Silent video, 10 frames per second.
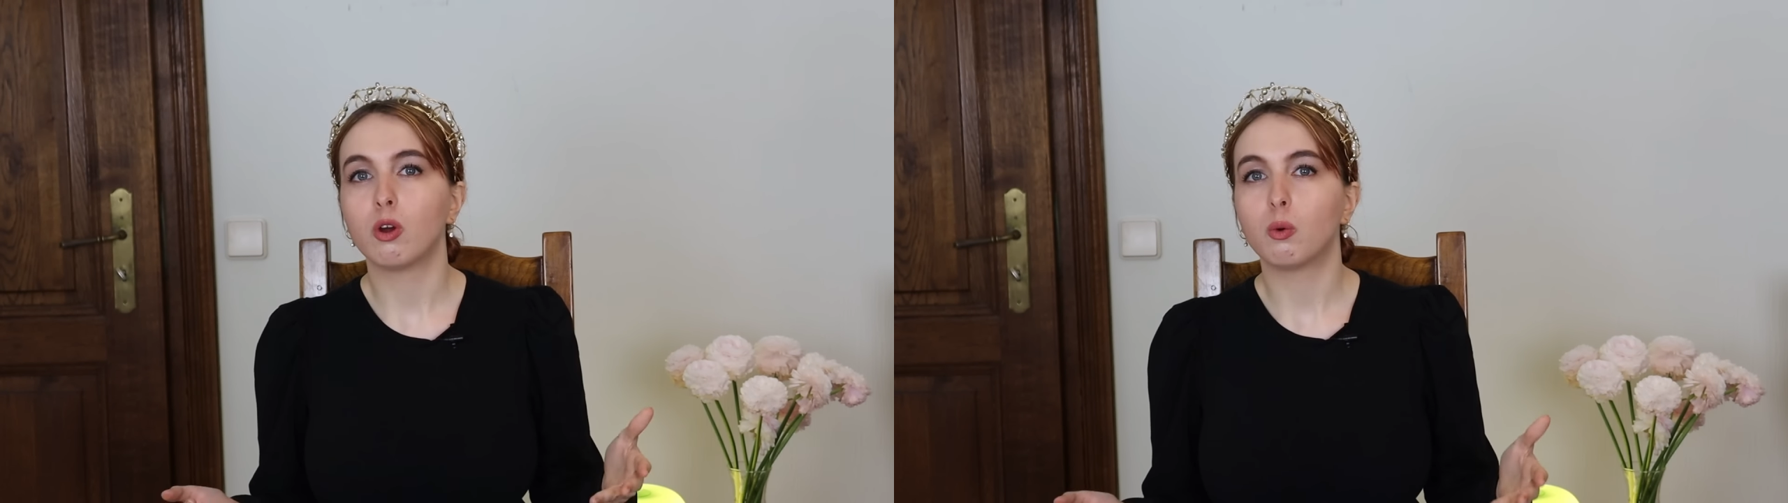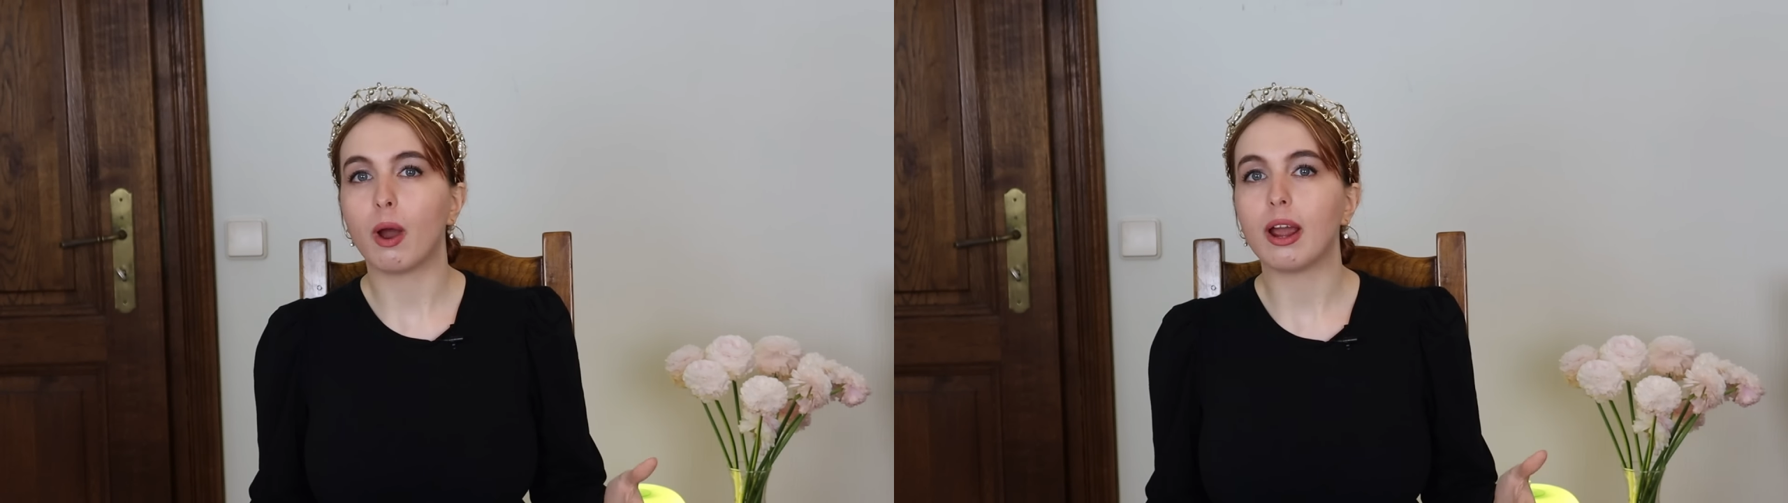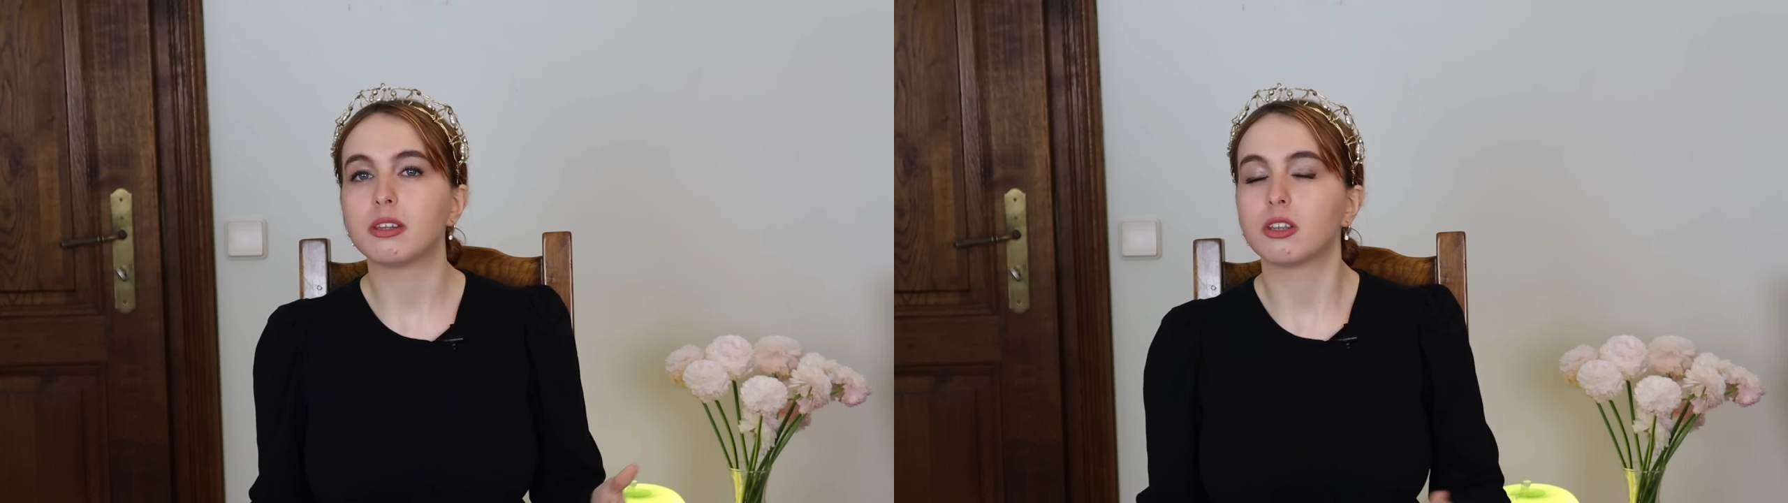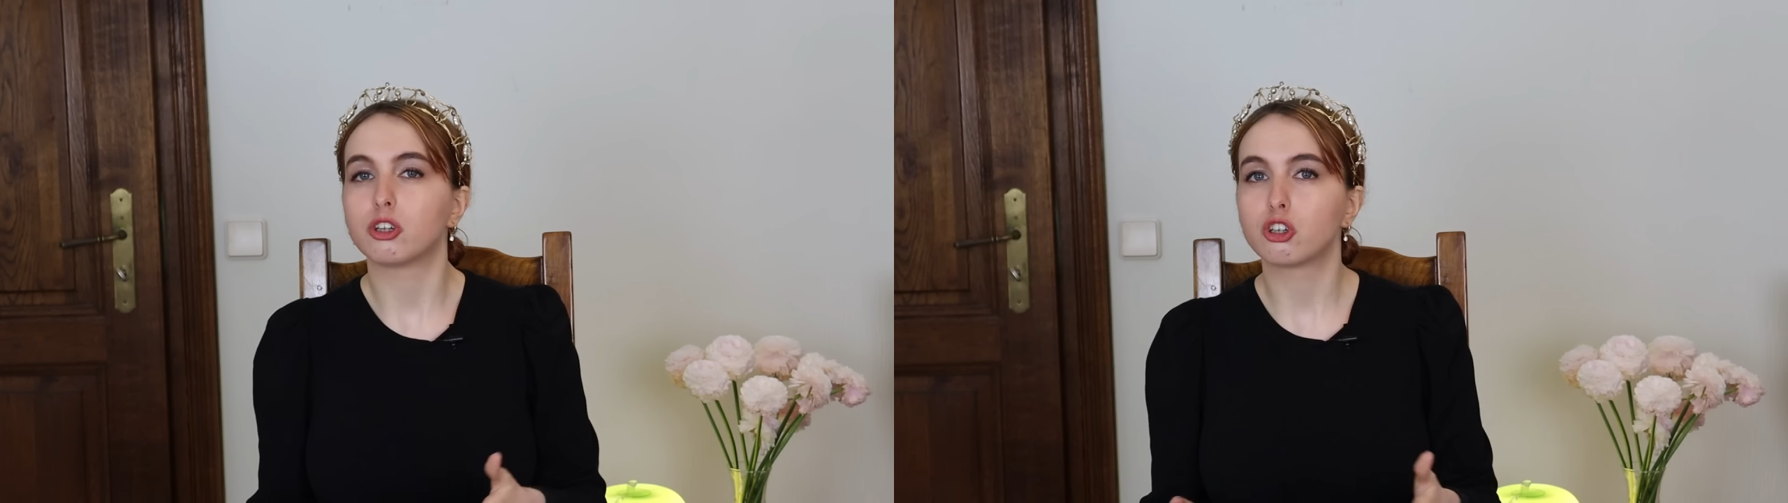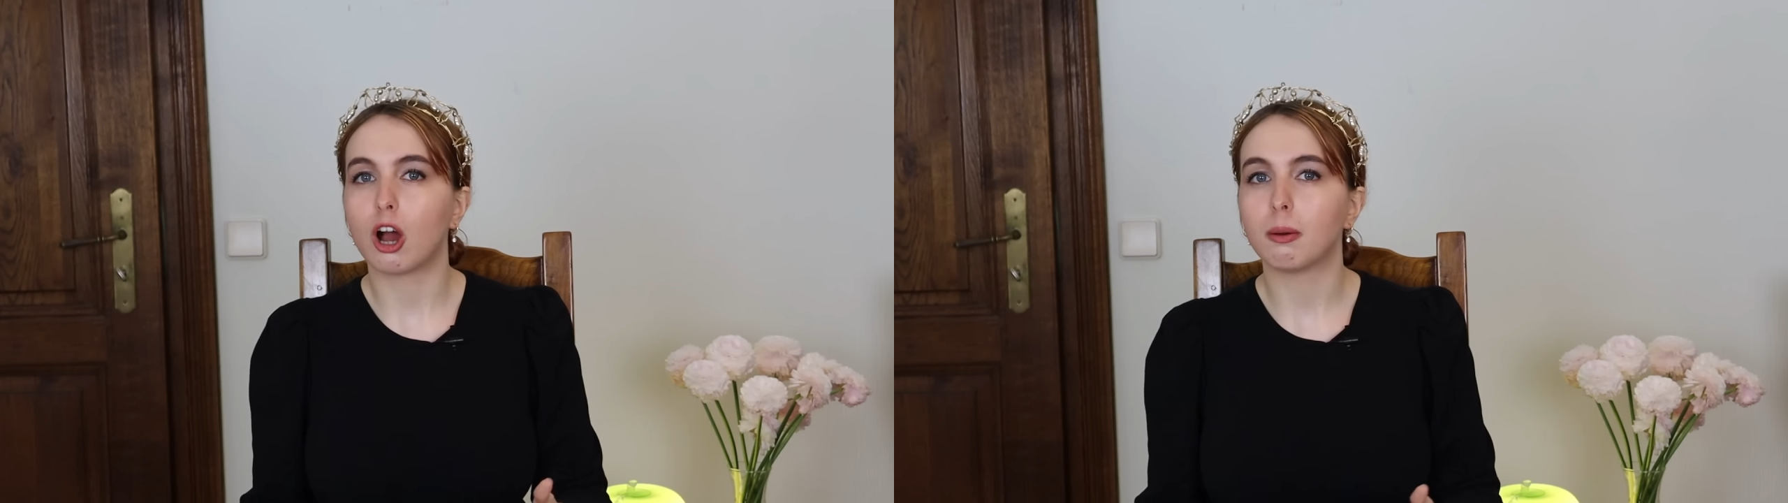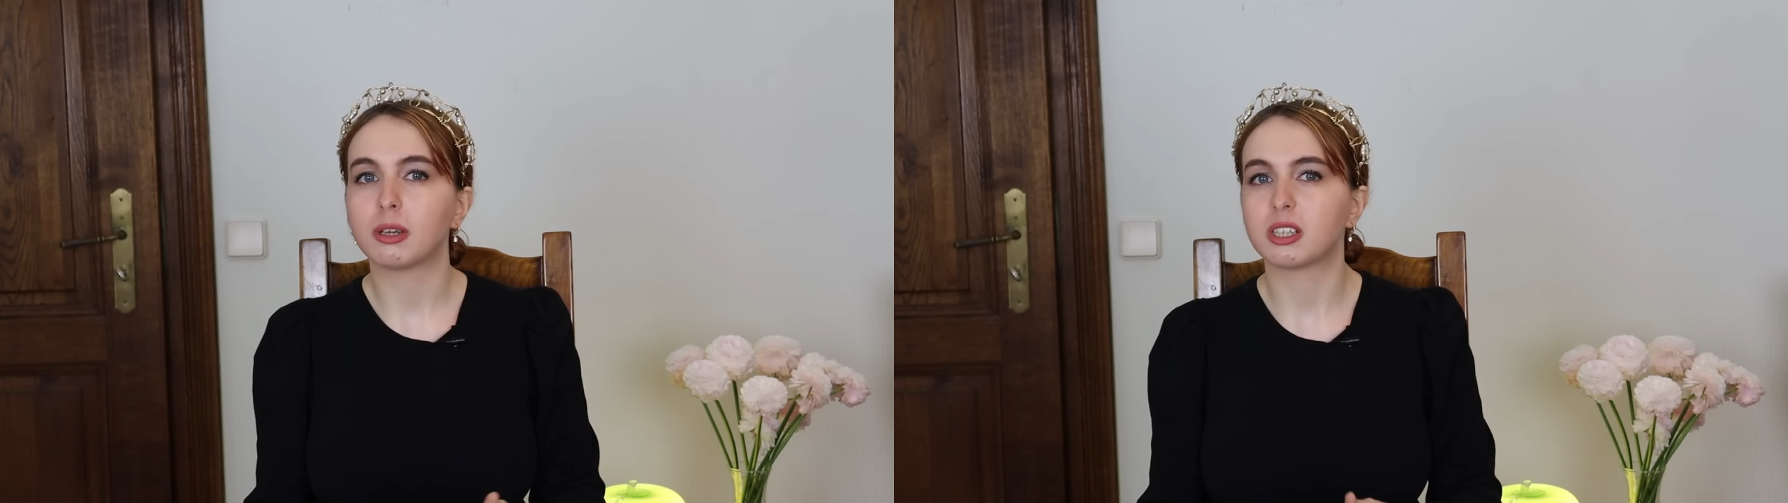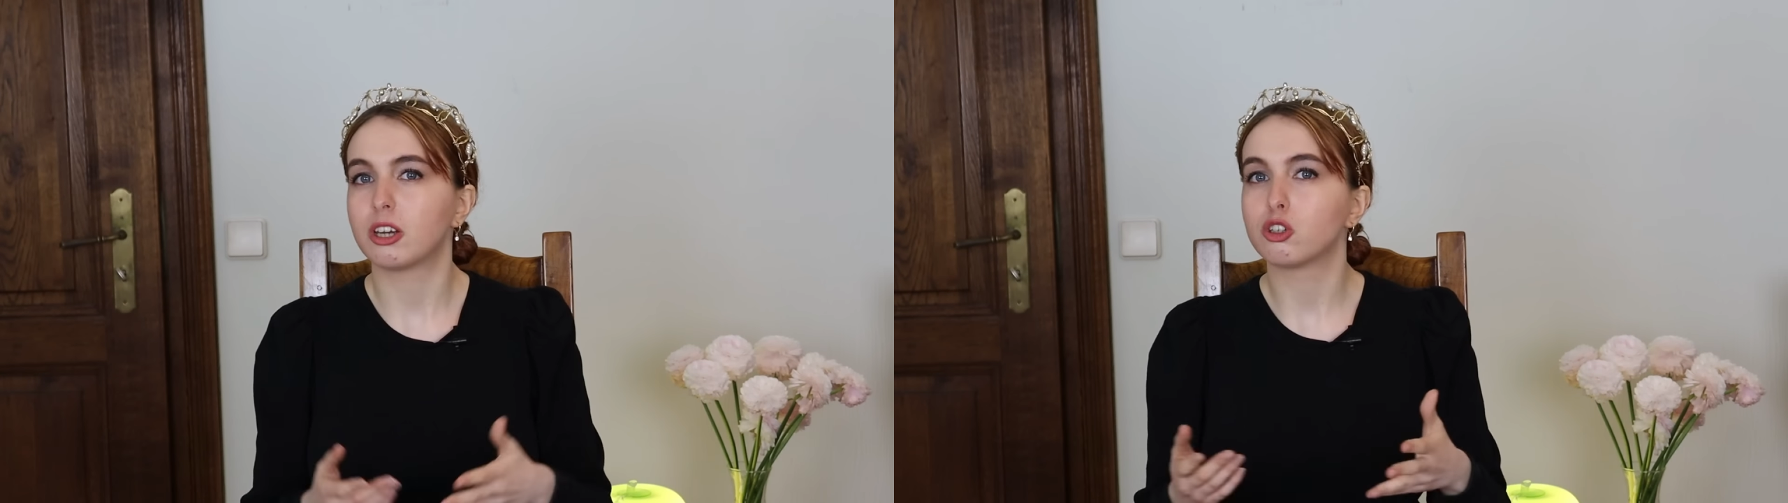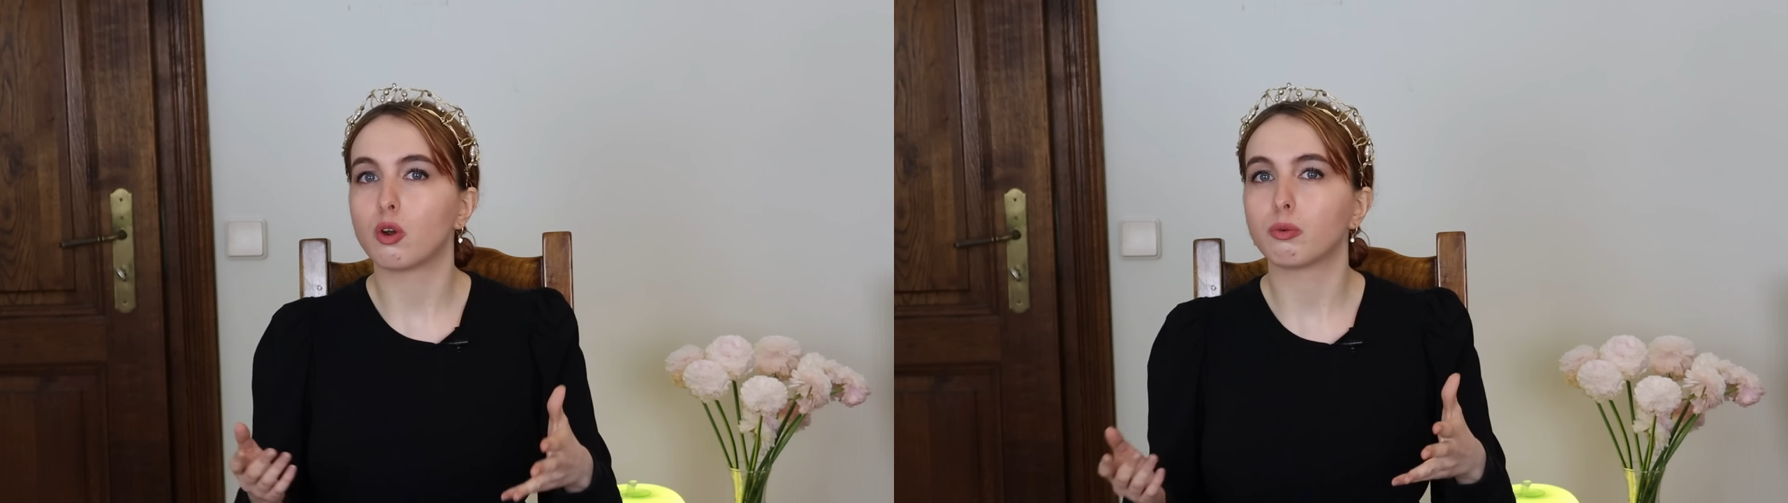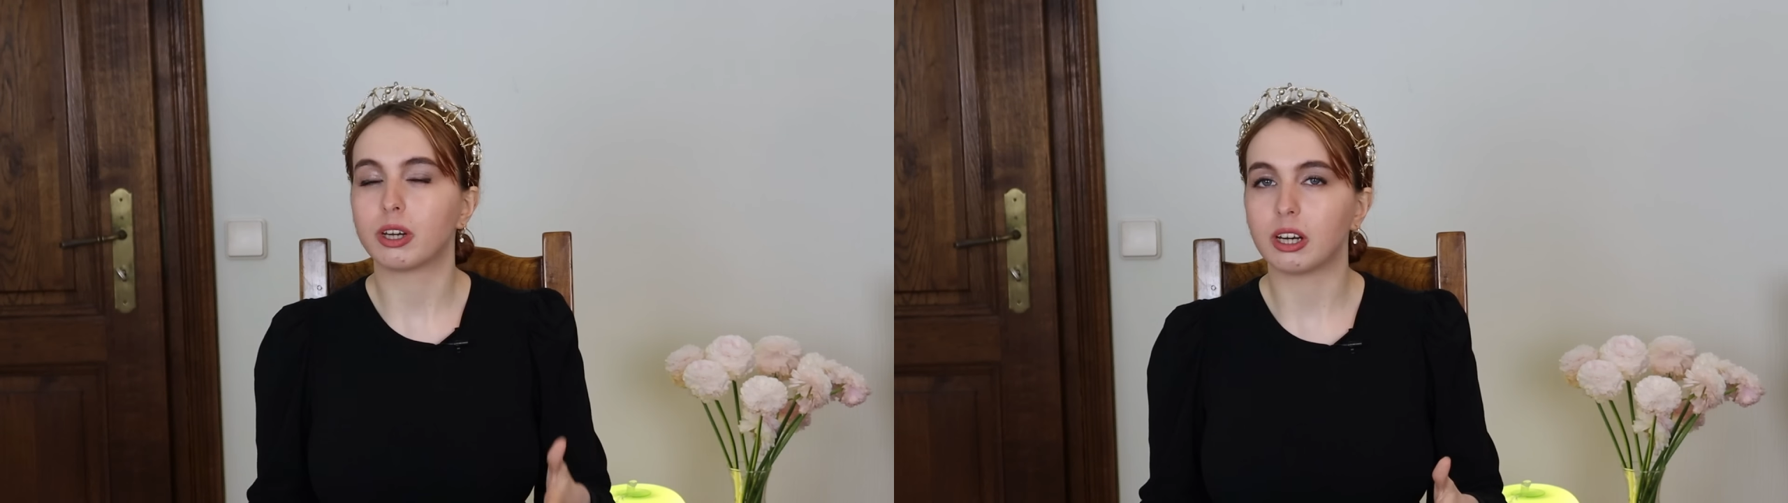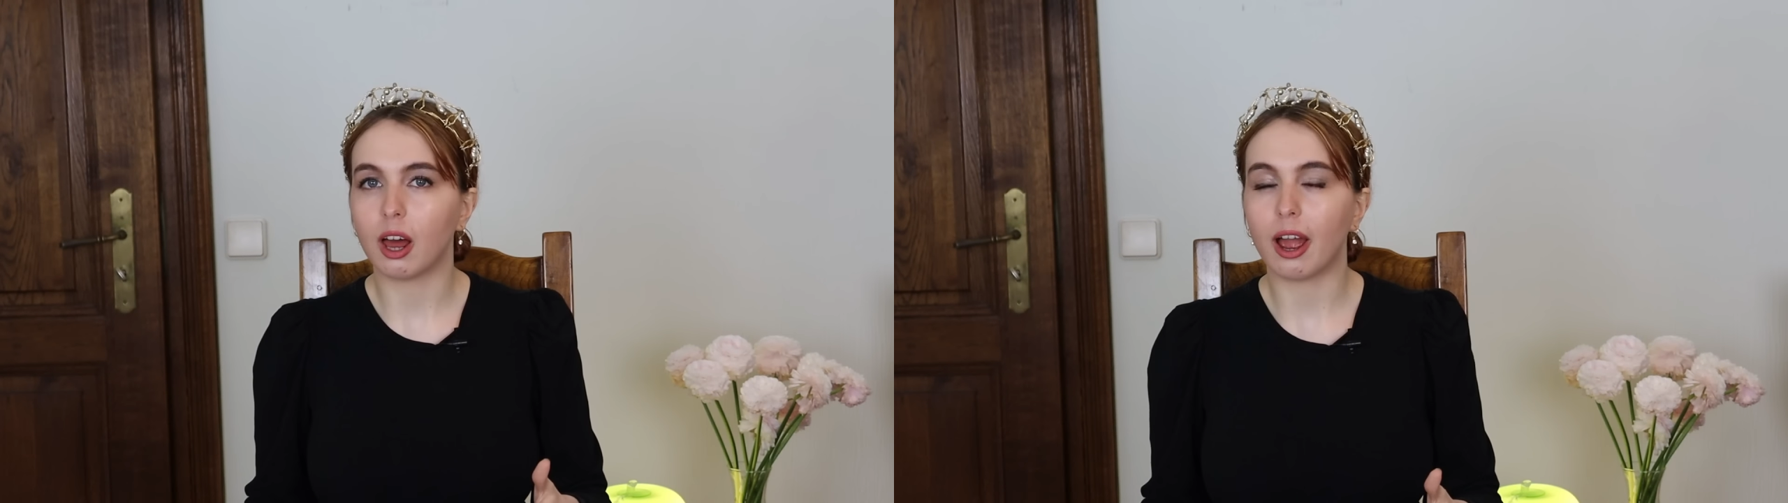way than the charmings that they don't
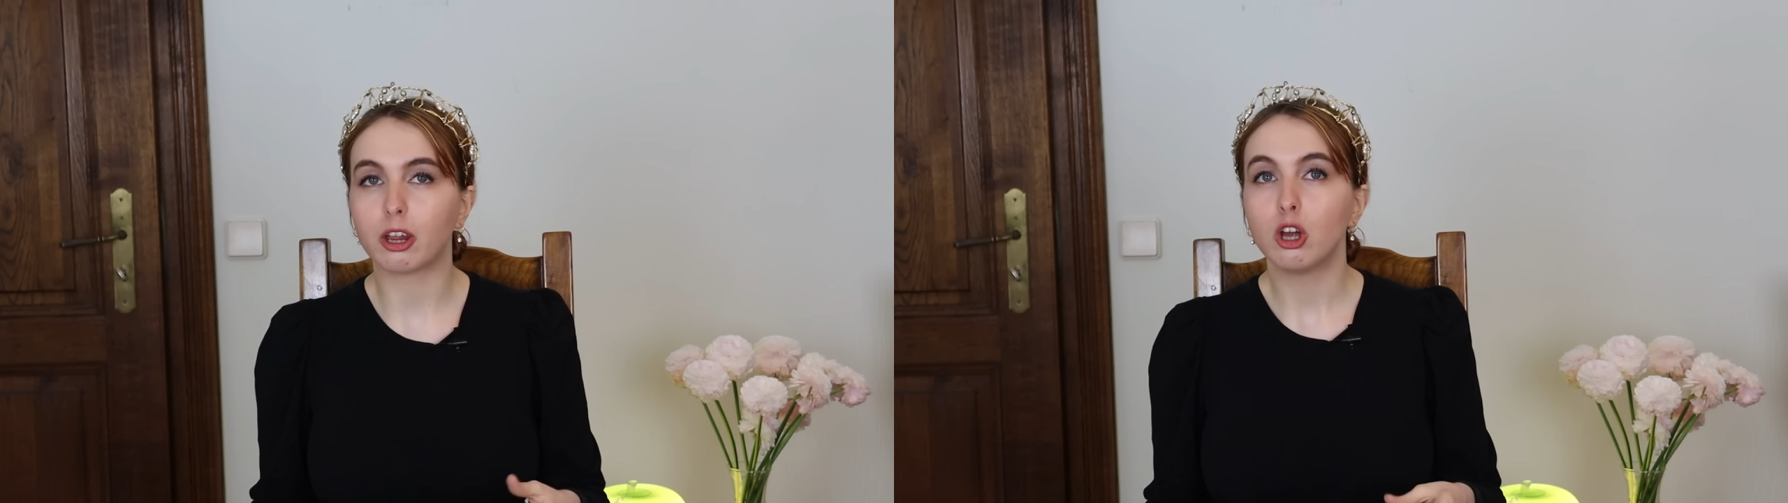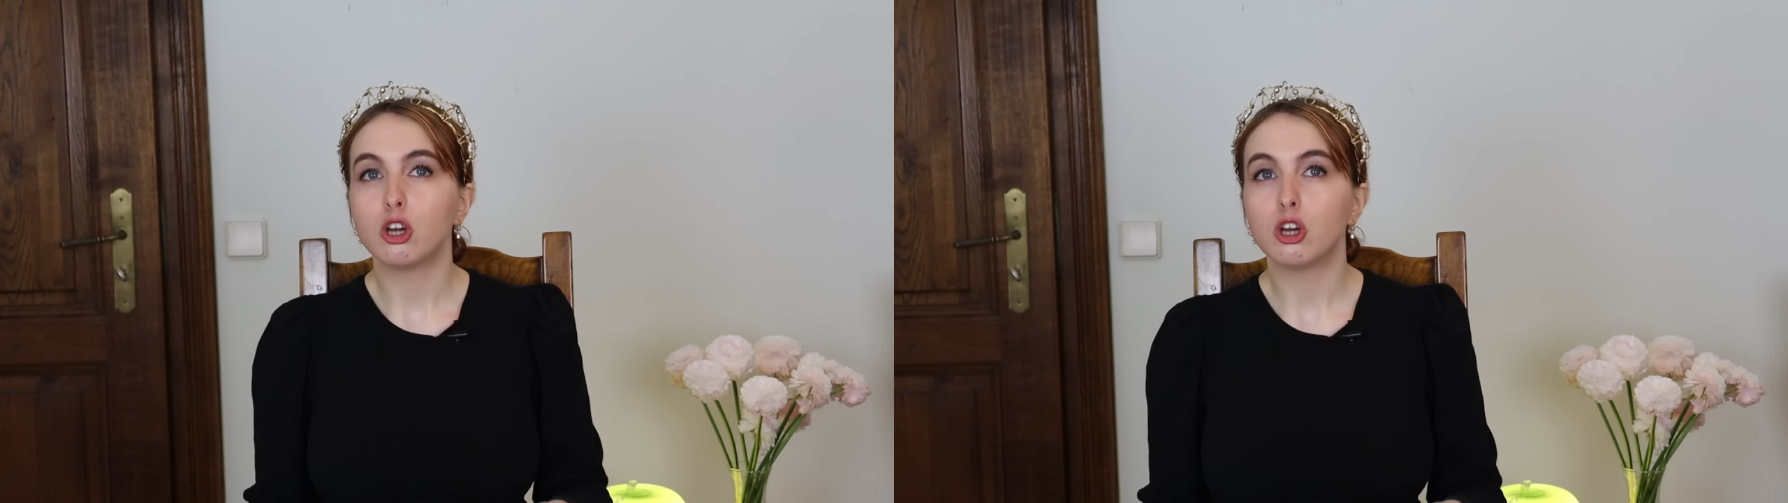really like.